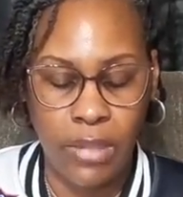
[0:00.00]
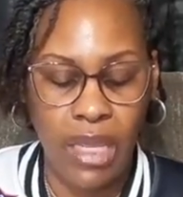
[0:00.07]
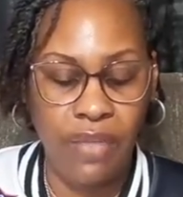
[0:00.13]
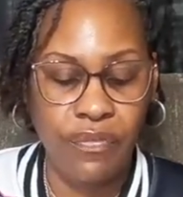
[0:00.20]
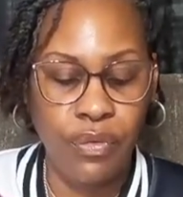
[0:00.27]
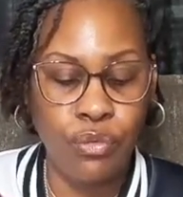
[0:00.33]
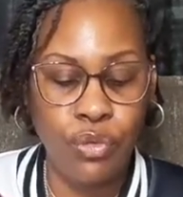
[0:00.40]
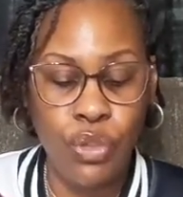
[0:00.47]

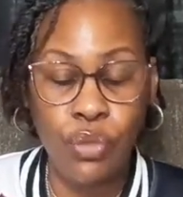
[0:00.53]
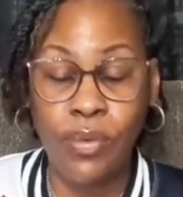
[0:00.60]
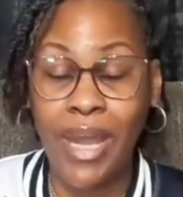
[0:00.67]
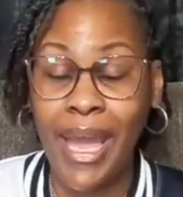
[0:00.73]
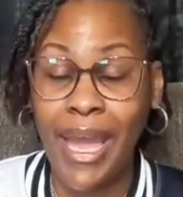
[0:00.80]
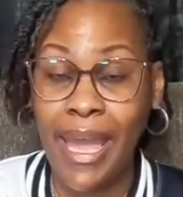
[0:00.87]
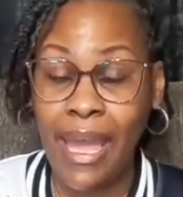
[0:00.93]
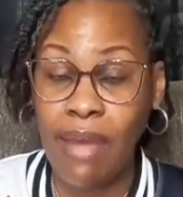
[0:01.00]
if you do
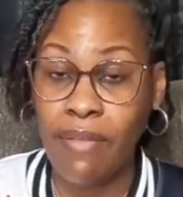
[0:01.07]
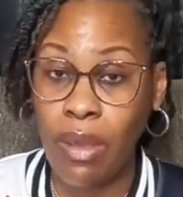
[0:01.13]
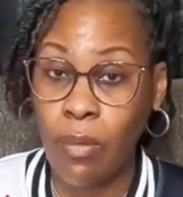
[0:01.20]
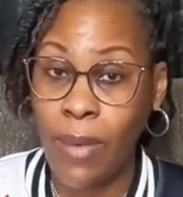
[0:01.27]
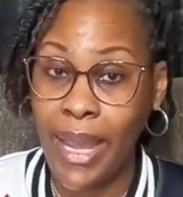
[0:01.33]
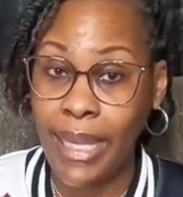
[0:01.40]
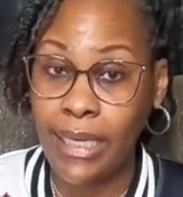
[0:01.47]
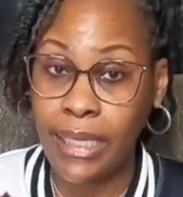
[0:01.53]
not have a
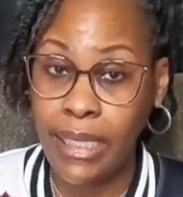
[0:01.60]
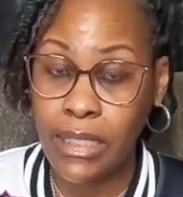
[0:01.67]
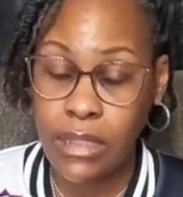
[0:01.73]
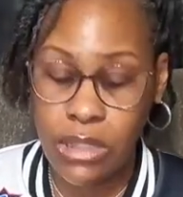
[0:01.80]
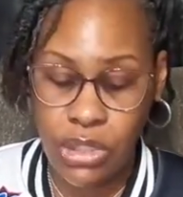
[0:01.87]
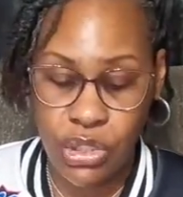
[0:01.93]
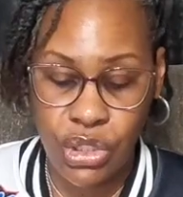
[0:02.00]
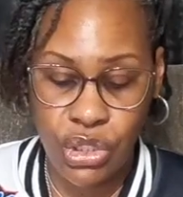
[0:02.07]
wide
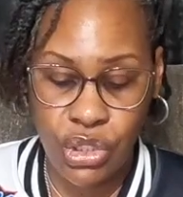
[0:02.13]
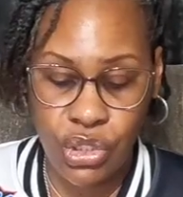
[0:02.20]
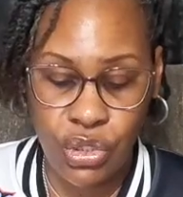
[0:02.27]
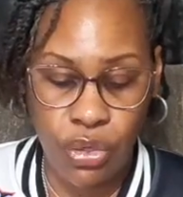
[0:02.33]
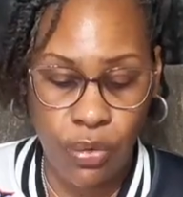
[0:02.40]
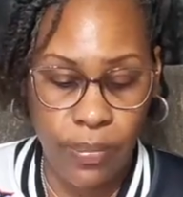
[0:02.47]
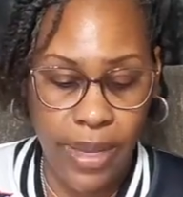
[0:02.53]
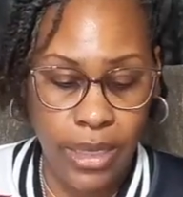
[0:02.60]
lens, just
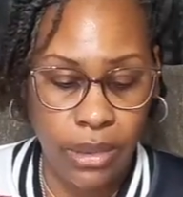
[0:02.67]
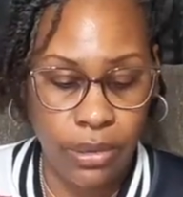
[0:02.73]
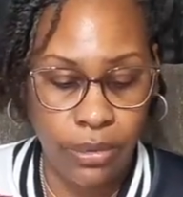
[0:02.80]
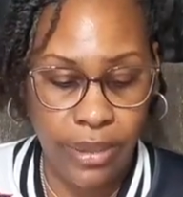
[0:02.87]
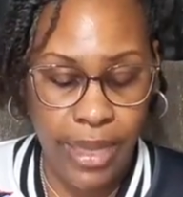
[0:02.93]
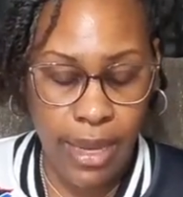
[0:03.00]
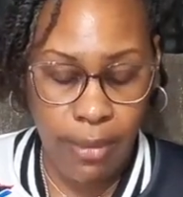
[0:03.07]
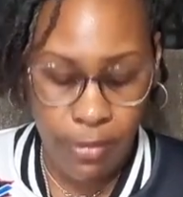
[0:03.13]
your regular
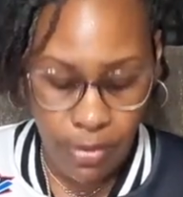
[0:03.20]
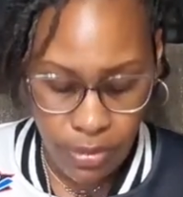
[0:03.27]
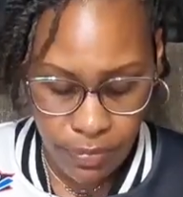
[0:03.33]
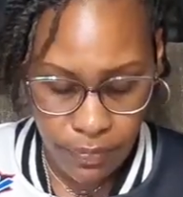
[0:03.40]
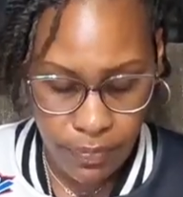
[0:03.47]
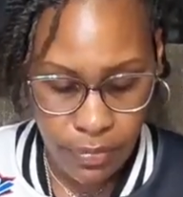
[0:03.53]
camera